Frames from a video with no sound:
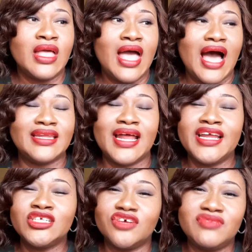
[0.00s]
And then at
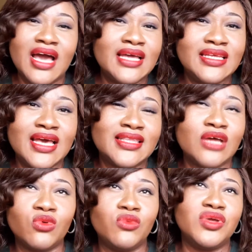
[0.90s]
the age of 9, he
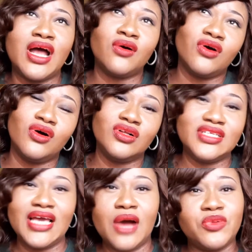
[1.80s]
entered what we now call
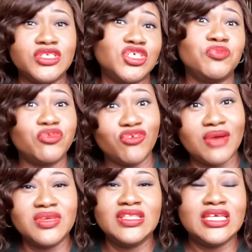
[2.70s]
the apprenticeship
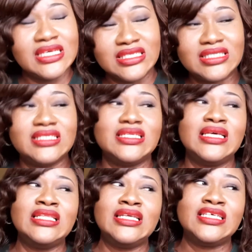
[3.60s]
program in the East.
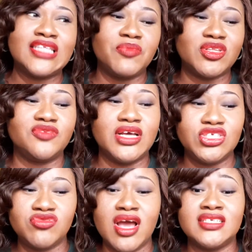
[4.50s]
In the eastern part of
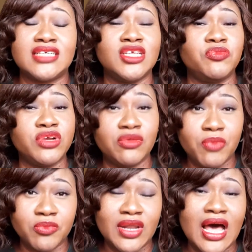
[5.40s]
Nigeria, it's actually pretty
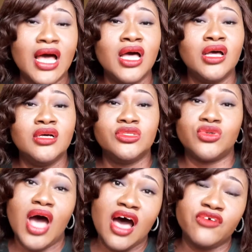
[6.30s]
popular
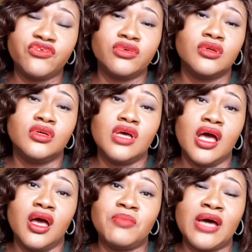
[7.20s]
to have
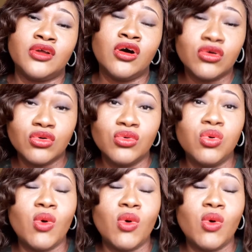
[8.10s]
an uncle who